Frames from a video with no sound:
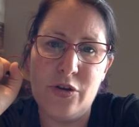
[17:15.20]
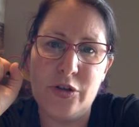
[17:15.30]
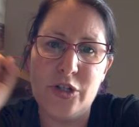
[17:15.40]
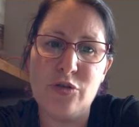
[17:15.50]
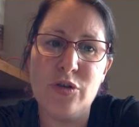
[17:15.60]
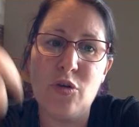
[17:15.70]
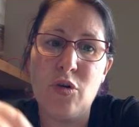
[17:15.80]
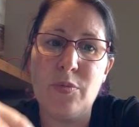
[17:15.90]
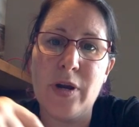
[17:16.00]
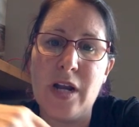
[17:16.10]
to
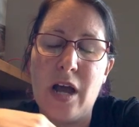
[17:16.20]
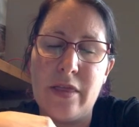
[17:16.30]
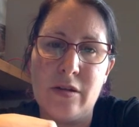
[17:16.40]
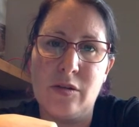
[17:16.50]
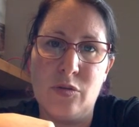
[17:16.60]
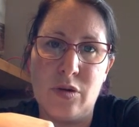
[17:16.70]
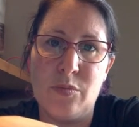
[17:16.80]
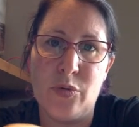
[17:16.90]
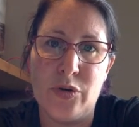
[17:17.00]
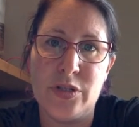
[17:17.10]
incorporate other
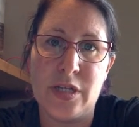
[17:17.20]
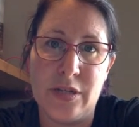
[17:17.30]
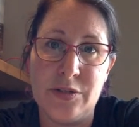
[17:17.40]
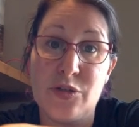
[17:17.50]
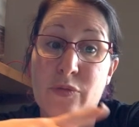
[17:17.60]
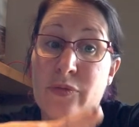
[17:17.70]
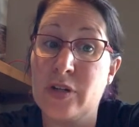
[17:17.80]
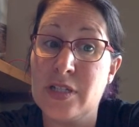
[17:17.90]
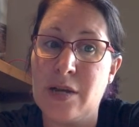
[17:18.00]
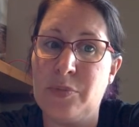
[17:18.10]
locomotor skills? So for
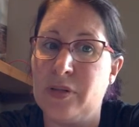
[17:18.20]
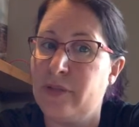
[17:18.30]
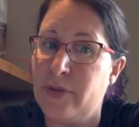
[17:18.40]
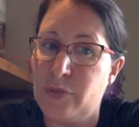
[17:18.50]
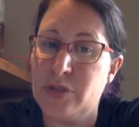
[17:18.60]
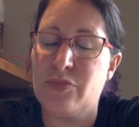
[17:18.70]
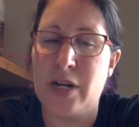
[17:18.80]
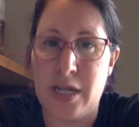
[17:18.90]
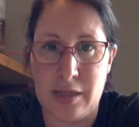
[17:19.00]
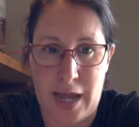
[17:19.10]
example, if it was
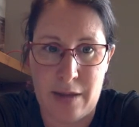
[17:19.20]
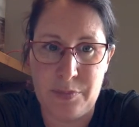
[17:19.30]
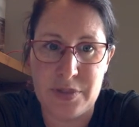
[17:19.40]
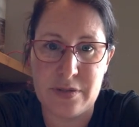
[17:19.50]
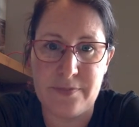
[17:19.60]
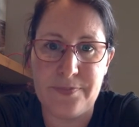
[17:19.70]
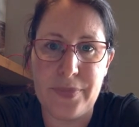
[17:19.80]
running laps,